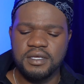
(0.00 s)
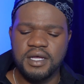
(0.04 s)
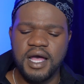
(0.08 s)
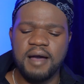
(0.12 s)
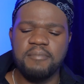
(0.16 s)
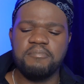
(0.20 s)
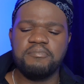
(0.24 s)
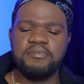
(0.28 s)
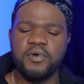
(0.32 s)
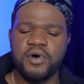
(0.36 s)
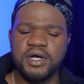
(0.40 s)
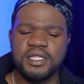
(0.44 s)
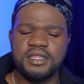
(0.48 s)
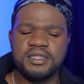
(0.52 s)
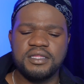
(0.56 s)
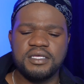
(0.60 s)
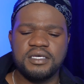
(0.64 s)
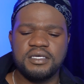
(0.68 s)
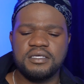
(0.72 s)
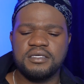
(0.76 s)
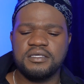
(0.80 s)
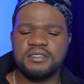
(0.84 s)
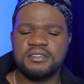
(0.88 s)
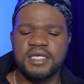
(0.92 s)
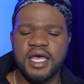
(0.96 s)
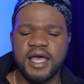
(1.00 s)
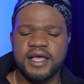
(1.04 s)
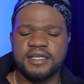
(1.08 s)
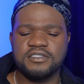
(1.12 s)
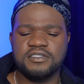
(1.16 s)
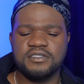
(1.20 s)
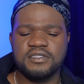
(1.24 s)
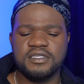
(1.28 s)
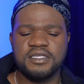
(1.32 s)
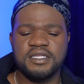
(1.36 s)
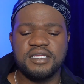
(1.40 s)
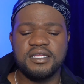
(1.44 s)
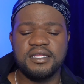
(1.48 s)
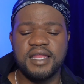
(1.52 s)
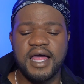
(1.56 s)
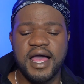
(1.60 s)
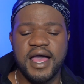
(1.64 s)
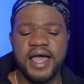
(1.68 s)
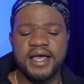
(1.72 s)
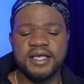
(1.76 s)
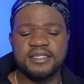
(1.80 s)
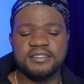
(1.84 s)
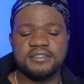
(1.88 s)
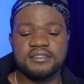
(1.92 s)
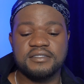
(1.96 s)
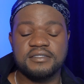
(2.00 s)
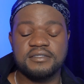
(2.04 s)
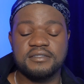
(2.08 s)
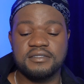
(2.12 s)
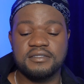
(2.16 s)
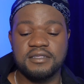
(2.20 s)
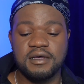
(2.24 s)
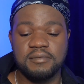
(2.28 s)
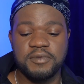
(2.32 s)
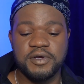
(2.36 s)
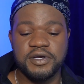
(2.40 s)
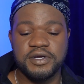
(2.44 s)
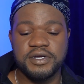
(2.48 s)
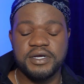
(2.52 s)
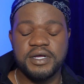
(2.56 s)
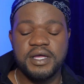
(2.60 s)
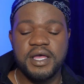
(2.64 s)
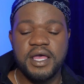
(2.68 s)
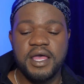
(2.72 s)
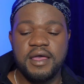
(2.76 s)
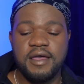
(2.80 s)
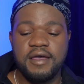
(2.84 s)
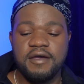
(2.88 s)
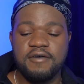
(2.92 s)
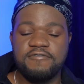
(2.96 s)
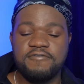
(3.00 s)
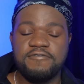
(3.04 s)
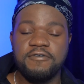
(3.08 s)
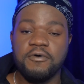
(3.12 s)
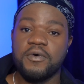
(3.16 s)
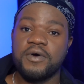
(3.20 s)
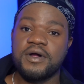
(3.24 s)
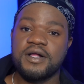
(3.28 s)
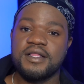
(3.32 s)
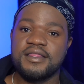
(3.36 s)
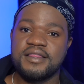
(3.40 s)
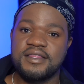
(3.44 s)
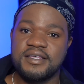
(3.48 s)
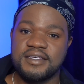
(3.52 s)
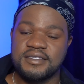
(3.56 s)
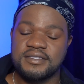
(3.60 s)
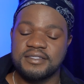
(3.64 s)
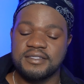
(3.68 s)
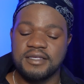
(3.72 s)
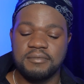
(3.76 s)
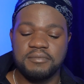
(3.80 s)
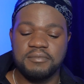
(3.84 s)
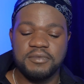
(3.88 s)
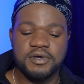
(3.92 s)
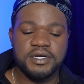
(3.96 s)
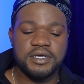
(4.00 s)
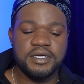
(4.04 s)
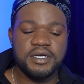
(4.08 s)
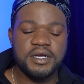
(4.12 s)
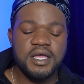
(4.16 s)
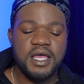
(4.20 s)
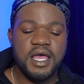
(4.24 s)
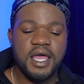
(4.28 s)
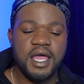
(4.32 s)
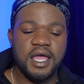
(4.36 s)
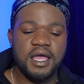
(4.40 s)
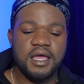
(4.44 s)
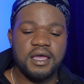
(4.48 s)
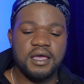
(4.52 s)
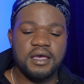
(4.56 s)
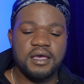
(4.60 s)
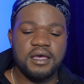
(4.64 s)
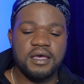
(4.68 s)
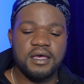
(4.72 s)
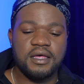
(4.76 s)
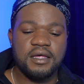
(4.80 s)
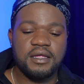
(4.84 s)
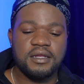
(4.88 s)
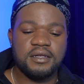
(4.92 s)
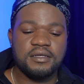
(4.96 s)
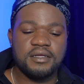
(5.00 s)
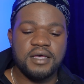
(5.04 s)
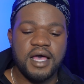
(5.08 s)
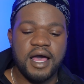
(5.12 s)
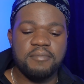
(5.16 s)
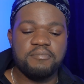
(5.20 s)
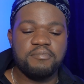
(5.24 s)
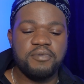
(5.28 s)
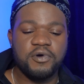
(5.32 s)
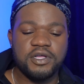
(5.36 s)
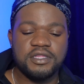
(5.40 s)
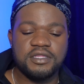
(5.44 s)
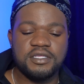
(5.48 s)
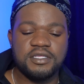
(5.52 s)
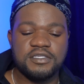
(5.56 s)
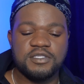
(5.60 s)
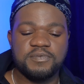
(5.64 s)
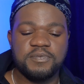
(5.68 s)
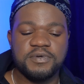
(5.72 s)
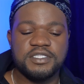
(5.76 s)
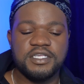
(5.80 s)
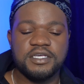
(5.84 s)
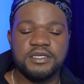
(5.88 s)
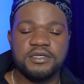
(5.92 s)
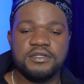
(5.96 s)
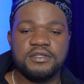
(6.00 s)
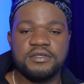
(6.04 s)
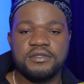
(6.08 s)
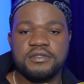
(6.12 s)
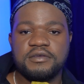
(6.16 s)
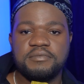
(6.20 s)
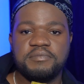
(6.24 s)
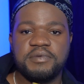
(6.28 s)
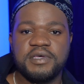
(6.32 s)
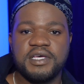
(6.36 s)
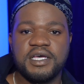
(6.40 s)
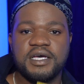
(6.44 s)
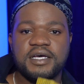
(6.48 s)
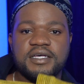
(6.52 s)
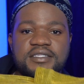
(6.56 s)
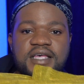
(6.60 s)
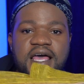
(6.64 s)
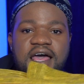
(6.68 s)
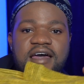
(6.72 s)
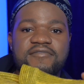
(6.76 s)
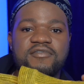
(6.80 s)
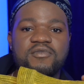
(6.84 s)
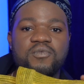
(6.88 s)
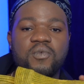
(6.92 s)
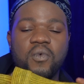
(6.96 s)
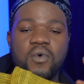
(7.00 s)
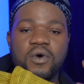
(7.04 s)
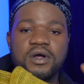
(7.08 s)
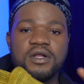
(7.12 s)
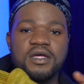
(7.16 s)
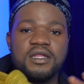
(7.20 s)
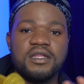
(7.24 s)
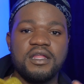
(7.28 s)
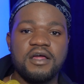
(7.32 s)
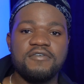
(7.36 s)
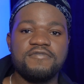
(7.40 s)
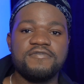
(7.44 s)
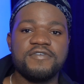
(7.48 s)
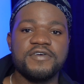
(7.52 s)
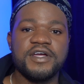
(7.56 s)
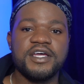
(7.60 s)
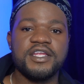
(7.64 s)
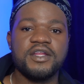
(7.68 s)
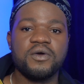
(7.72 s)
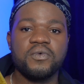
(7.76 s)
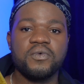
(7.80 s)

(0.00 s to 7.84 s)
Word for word: I bought these actually last summer for this summer, and I bought these particularly because I haven't worn a loafer in